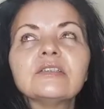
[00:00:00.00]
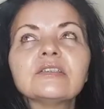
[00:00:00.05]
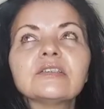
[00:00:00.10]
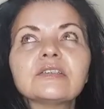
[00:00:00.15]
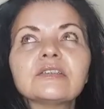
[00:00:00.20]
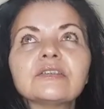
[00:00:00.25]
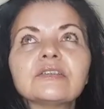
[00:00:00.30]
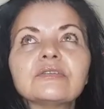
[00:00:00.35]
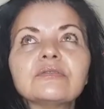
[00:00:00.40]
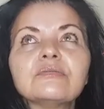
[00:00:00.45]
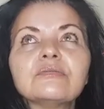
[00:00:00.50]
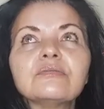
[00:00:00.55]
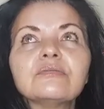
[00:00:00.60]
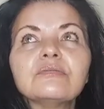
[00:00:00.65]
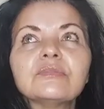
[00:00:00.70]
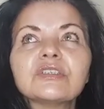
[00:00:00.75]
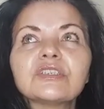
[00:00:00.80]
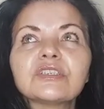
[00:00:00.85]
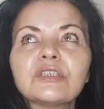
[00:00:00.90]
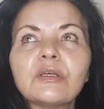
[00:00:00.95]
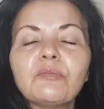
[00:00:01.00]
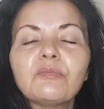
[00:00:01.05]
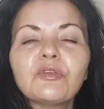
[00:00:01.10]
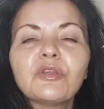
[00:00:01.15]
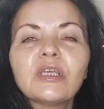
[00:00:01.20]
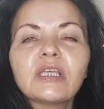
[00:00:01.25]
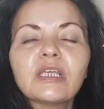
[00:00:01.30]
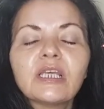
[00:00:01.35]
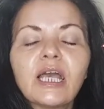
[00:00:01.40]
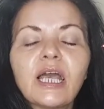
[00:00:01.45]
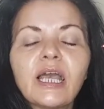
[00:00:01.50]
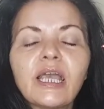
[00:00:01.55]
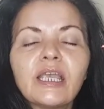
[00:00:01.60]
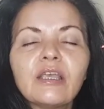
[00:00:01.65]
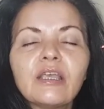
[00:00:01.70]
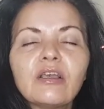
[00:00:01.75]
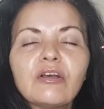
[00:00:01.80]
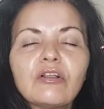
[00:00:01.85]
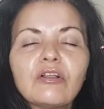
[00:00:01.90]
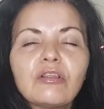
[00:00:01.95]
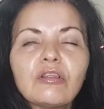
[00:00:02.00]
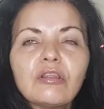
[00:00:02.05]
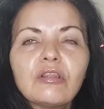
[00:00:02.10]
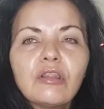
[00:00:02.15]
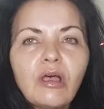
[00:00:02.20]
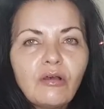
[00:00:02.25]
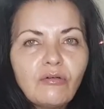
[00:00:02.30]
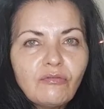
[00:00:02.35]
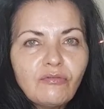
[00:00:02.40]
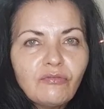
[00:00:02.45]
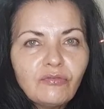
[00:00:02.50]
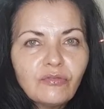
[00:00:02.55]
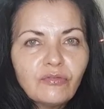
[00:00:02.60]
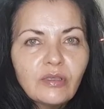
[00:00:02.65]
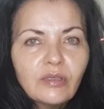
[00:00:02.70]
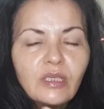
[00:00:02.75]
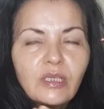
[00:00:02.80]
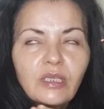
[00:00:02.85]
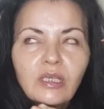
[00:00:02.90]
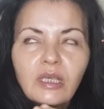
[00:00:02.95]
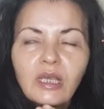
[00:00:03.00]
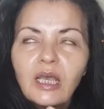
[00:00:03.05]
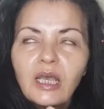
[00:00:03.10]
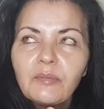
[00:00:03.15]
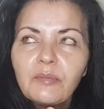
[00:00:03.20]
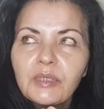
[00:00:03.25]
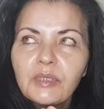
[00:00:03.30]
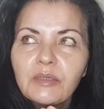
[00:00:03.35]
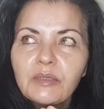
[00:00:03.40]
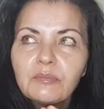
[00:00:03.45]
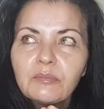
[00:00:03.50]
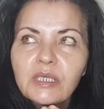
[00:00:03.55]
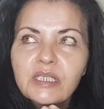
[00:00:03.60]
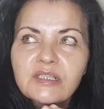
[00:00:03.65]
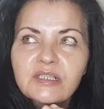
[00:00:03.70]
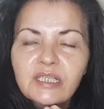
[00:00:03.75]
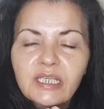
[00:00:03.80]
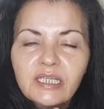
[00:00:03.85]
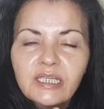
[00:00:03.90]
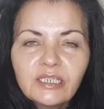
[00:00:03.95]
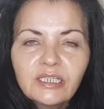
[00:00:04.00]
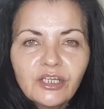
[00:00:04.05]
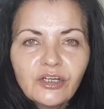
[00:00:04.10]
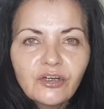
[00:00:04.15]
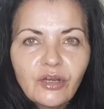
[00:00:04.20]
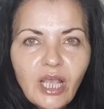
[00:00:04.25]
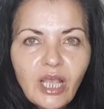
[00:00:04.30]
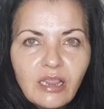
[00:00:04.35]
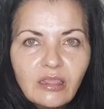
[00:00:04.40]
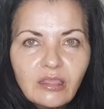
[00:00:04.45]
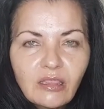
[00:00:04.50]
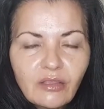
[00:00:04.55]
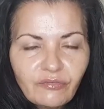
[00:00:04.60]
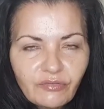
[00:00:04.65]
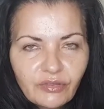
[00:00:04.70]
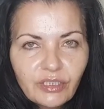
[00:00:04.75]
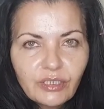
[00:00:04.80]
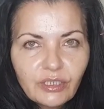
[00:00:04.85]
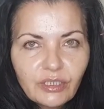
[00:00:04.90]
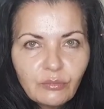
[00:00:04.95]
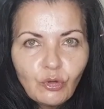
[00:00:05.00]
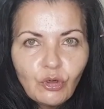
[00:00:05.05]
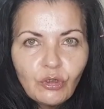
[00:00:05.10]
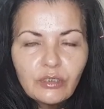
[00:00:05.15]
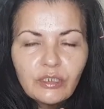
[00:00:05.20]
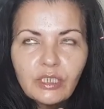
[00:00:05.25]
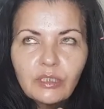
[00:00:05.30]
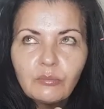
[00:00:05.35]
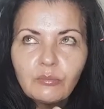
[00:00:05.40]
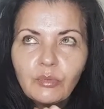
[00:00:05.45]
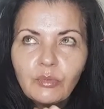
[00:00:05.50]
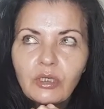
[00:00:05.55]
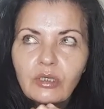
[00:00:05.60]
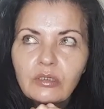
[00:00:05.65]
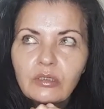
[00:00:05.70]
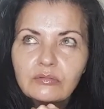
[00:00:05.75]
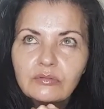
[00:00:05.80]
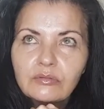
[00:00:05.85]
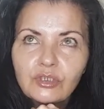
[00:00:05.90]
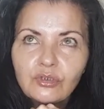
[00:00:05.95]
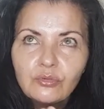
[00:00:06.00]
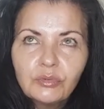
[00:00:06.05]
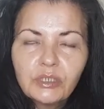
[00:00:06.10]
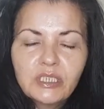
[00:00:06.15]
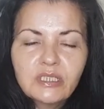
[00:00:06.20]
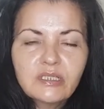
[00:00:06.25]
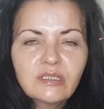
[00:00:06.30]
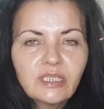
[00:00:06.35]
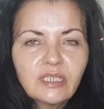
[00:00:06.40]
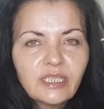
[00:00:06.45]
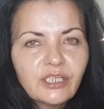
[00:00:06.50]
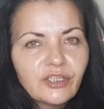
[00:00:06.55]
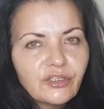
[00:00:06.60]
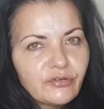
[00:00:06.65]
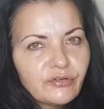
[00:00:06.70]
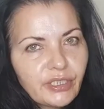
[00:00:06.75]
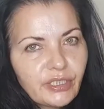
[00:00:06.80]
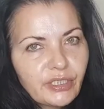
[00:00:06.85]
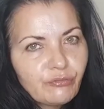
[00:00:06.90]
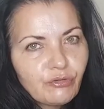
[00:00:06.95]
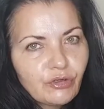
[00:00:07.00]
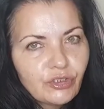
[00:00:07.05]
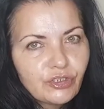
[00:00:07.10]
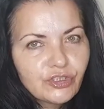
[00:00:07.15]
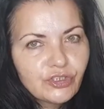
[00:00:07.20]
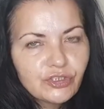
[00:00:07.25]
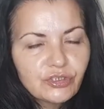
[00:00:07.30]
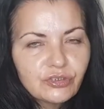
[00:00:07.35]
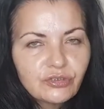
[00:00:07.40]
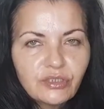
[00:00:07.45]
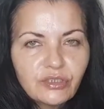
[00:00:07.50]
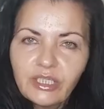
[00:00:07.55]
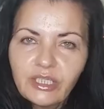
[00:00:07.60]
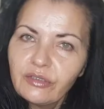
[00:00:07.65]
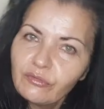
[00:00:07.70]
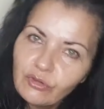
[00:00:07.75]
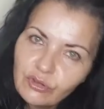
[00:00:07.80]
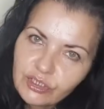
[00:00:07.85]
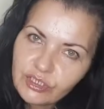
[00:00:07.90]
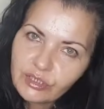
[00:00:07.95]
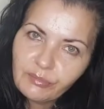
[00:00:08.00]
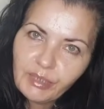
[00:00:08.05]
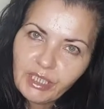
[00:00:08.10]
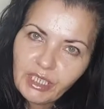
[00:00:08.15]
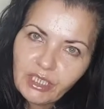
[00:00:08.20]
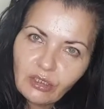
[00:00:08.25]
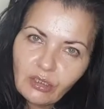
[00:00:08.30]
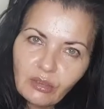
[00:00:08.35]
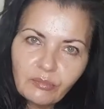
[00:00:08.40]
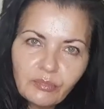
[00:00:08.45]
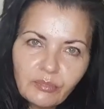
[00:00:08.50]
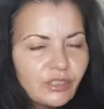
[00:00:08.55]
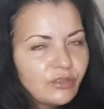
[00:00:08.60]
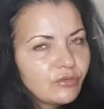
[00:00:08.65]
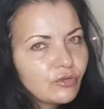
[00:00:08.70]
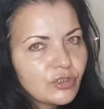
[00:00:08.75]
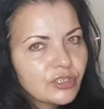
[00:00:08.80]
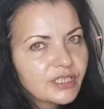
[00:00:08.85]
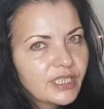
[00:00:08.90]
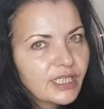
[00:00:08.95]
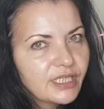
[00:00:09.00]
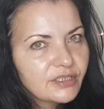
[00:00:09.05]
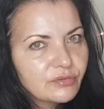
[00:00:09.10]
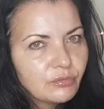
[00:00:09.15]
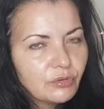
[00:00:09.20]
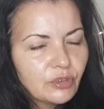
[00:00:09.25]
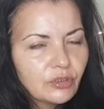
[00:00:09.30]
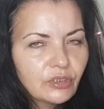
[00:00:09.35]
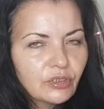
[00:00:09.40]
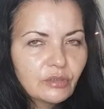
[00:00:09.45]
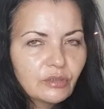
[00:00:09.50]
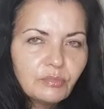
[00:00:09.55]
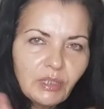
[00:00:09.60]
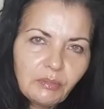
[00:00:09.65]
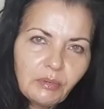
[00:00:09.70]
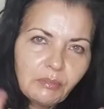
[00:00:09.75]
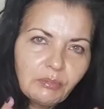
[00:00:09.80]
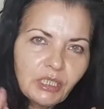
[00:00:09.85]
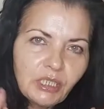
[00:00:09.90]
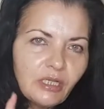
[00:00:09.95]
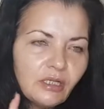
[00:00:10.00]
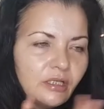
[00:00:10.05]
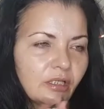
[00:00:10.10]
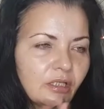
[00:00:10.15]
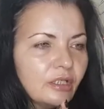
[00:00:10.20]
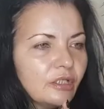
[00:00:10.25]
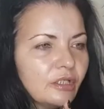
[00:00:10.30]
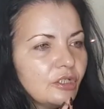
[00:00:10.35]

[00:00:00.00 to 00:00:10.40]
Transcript: It's something I love. I mean, my skincare, I love it in the morning, but you know what it's like, you're in a rush, then you've got to make up, then you've got to get to work, blah, blah, blah.